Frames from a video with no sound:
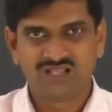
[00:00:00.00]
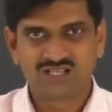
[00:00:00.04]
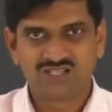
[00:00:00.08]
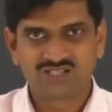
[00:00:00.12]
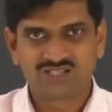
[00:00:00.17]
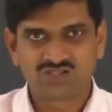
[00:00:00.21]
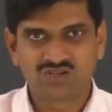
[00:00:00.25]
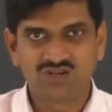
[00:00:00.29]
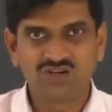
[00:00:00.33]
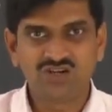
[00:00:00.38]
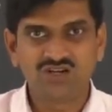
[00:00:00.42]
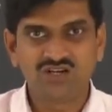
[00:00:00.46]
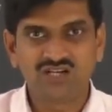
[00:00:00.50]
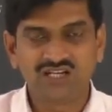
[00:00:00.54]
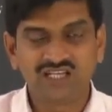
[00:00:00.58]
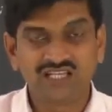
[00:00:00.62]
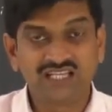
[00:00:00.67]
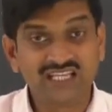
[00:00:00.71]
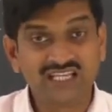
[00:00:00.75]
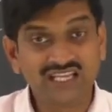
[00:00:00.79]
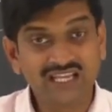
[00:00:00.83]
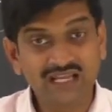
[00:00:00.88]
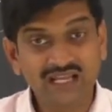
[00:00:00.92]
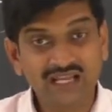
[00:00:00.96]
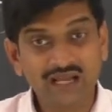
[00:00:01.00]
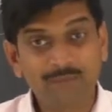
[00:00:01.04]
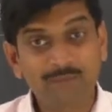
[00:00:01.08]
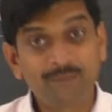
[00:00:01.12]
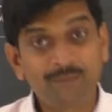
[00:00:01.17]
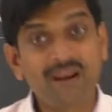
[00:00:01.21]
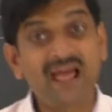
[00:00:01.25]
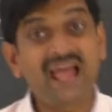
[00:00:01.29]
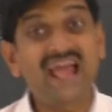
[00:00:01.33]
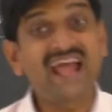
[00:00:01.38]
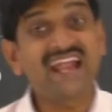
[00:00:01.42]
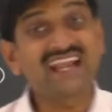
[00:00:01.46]
So he
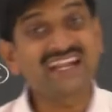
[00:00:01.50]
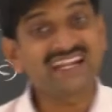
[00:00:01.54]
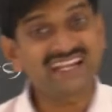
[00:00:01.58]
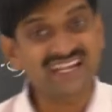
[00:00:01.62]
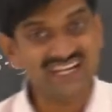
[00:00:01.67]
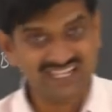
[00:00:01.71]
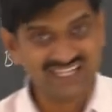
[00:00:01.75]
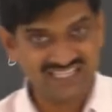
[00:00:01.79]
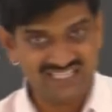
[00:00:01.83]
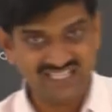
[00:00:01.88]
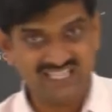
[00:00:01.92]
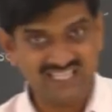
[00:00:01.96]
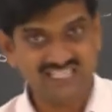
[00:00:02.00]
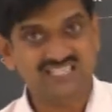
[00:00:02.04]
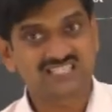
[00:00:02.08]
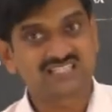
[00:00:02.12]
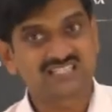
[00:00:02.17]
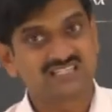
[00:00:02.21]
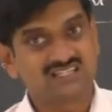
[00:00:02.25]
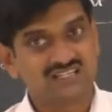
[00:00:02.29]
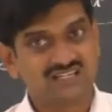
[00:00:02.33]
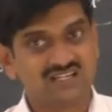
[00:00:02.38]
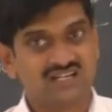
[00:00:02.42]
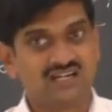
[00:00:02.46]
planted these